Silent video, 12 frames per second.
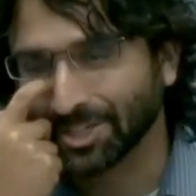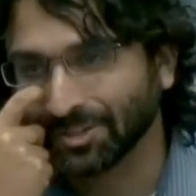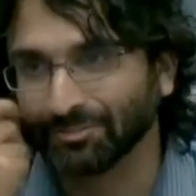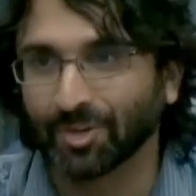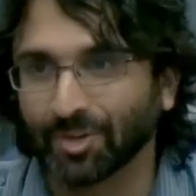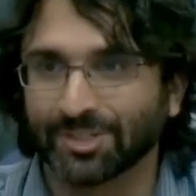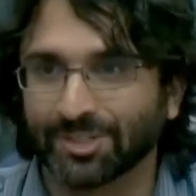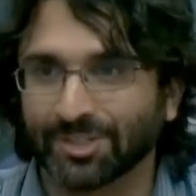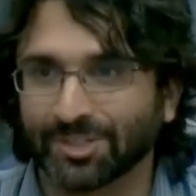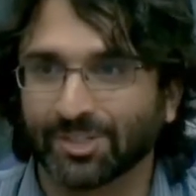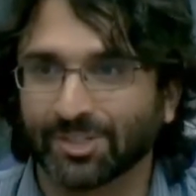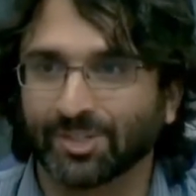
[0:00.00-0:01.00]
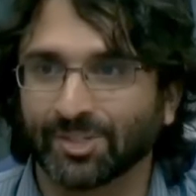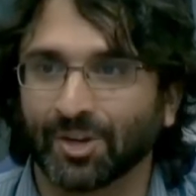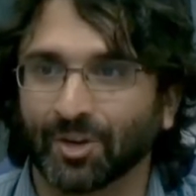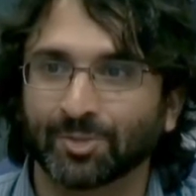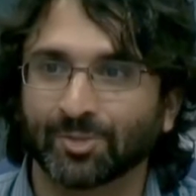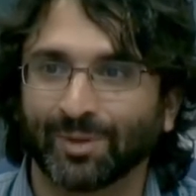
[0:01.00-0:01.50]
of course, is not only
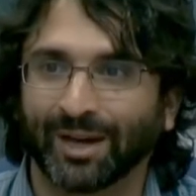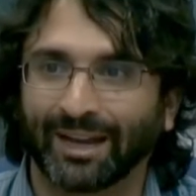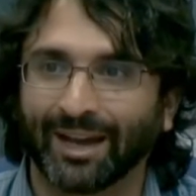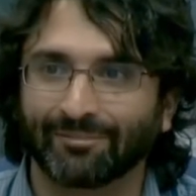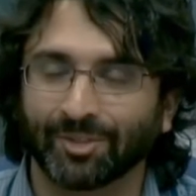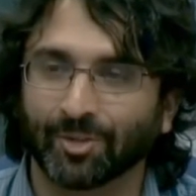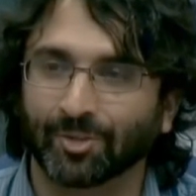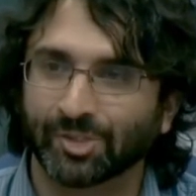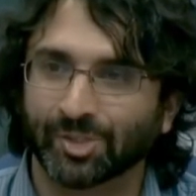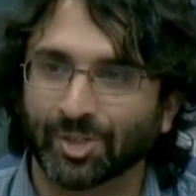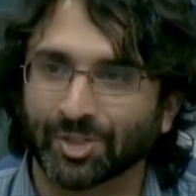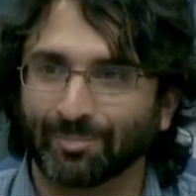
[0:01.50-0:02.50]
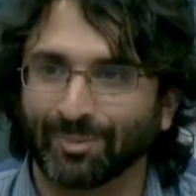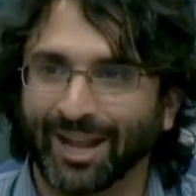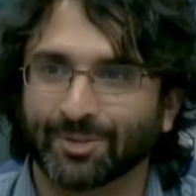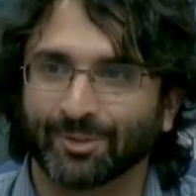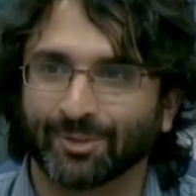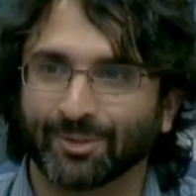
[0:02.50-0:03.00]
produced by life. You know, in certain
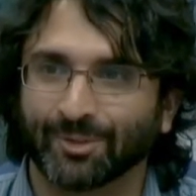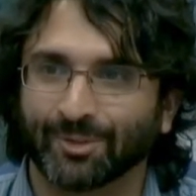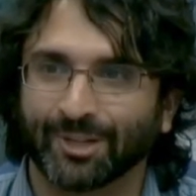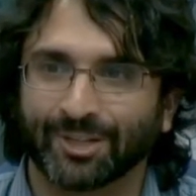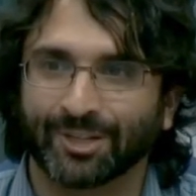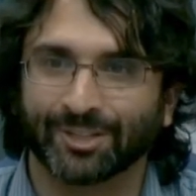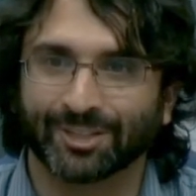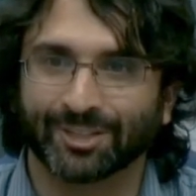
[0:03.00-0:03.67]
planetary conditions, like